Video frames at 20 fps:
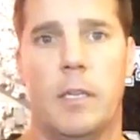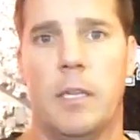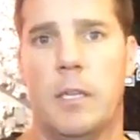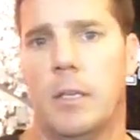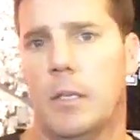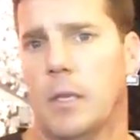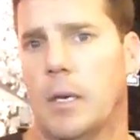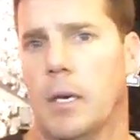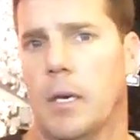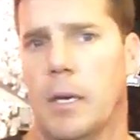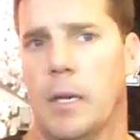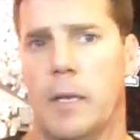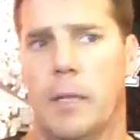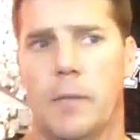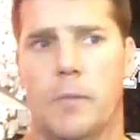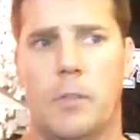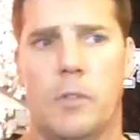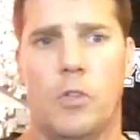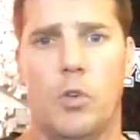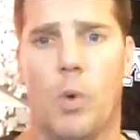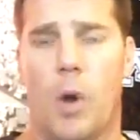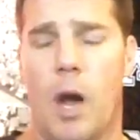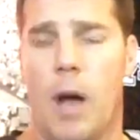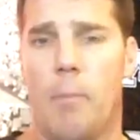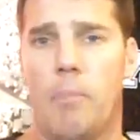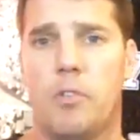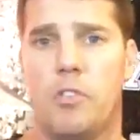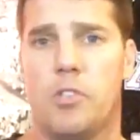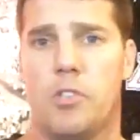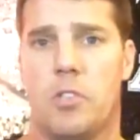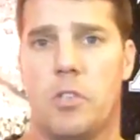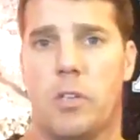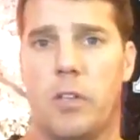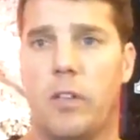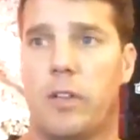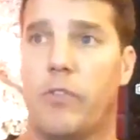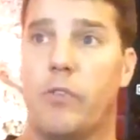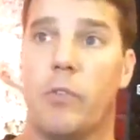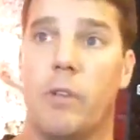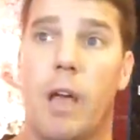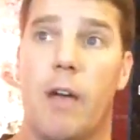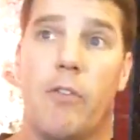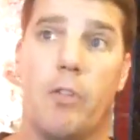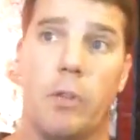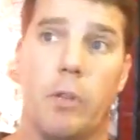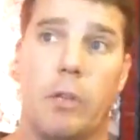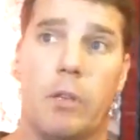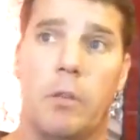And Duop is just at a different level.